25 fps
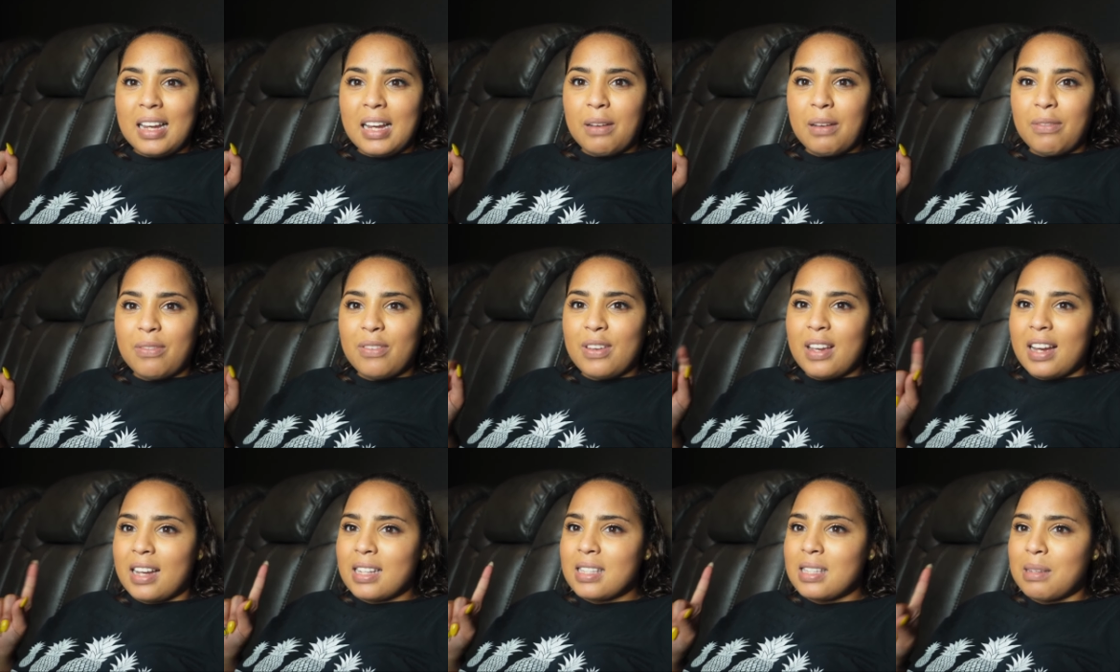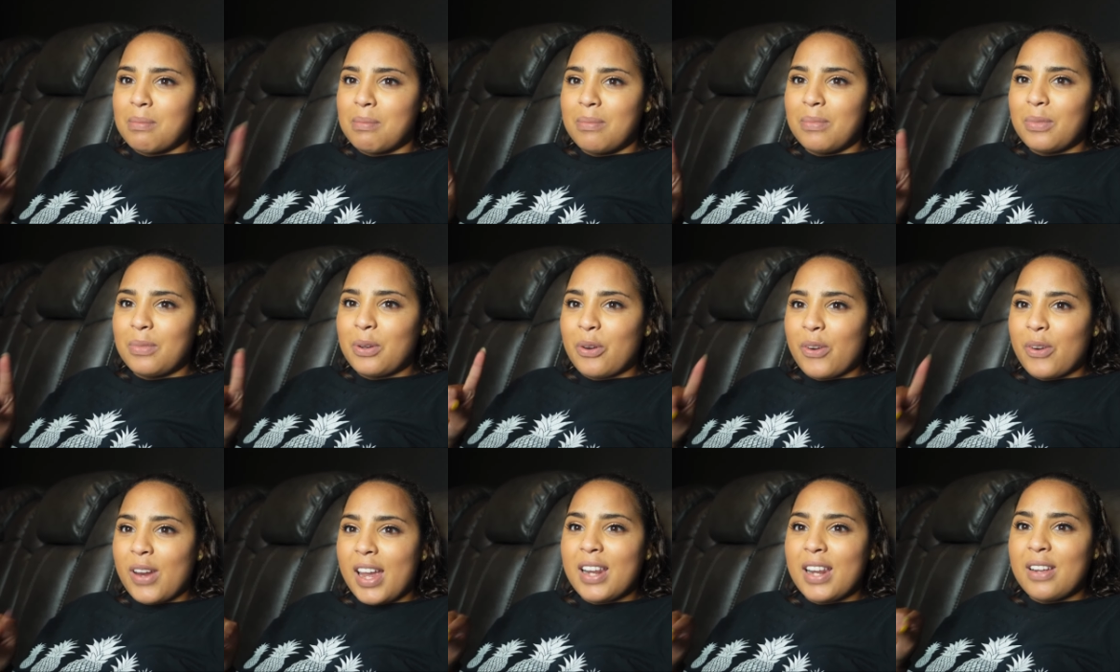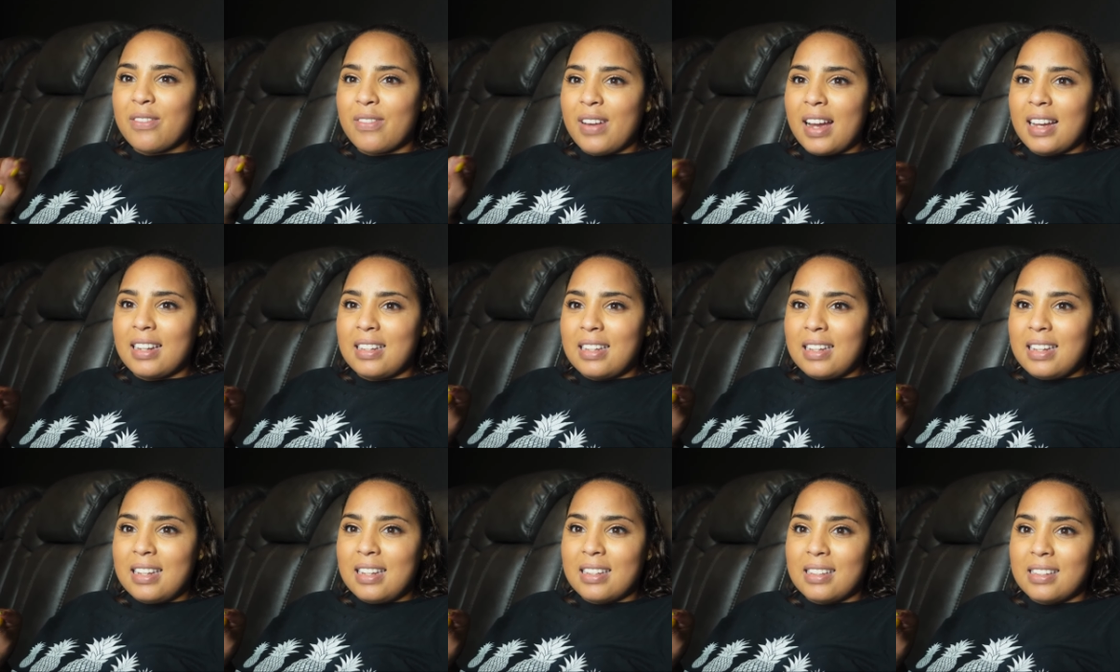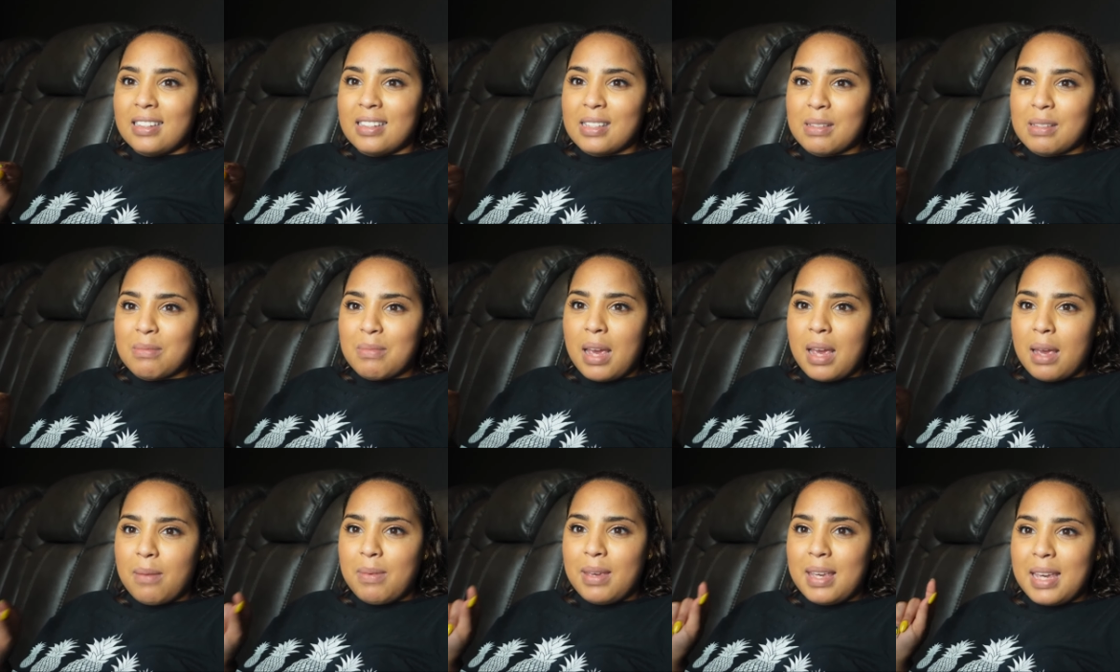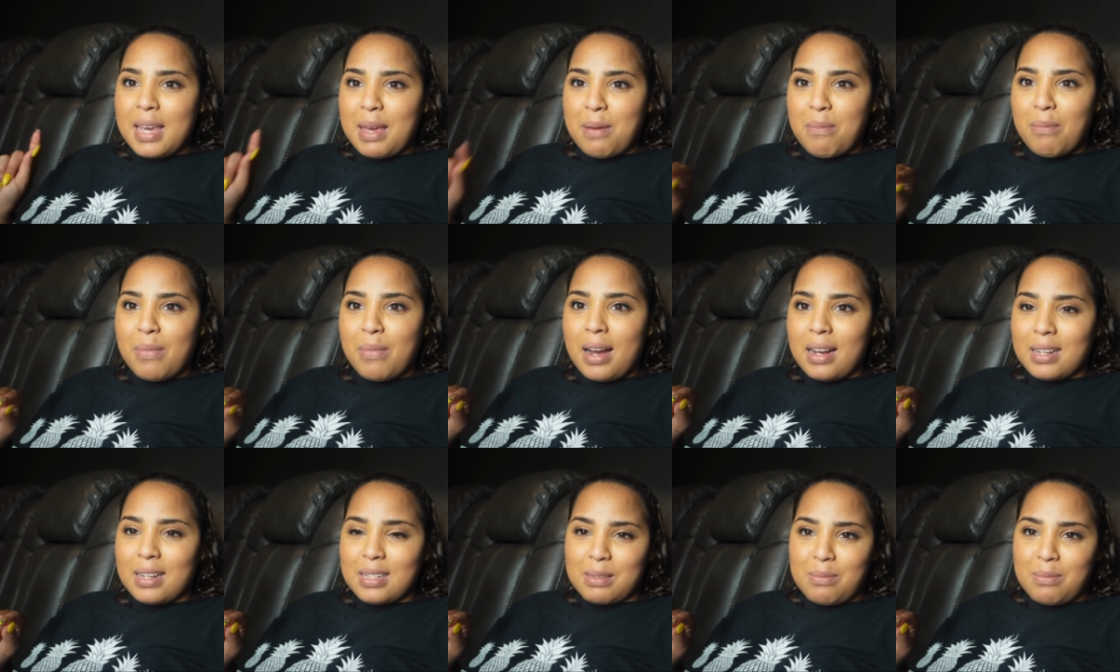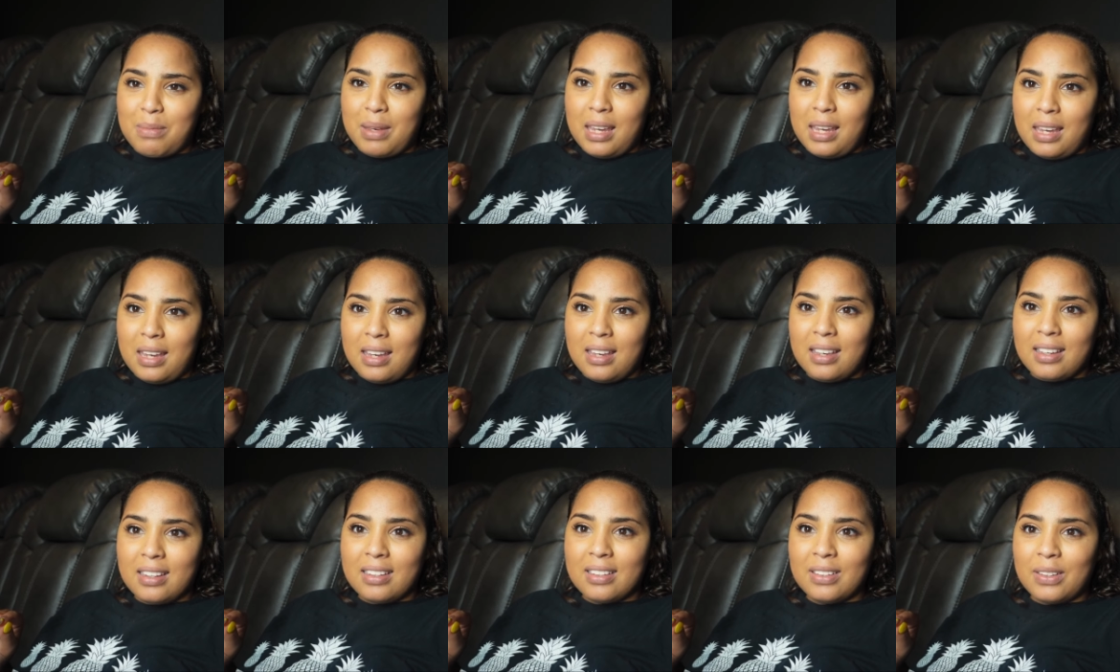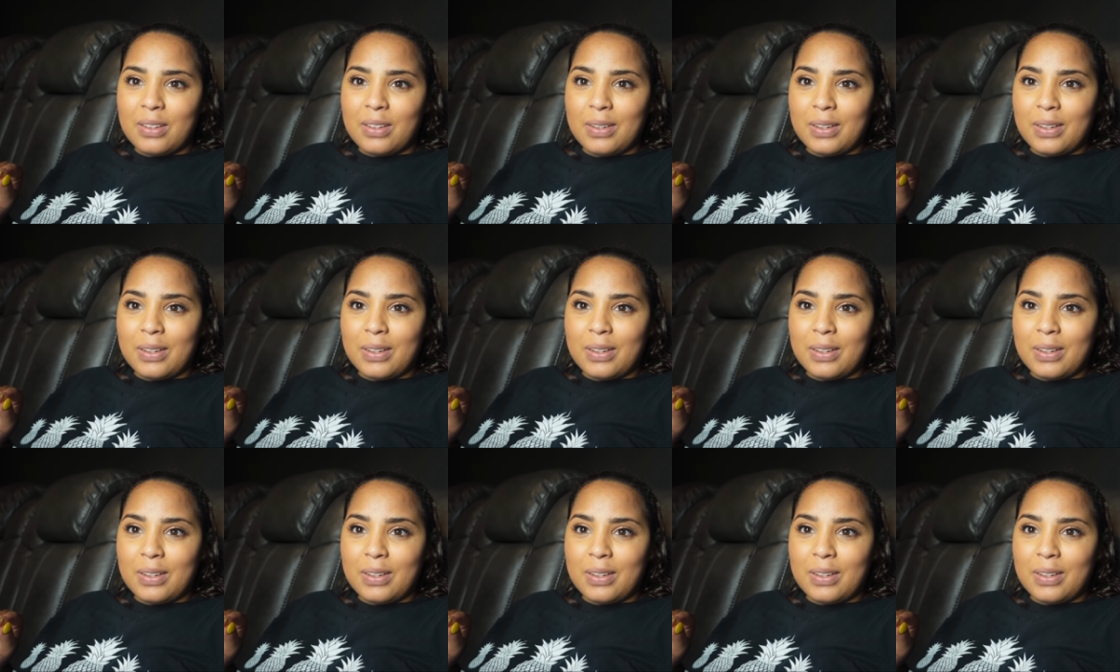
uh, if you got some creative ideas, maybe inbox me.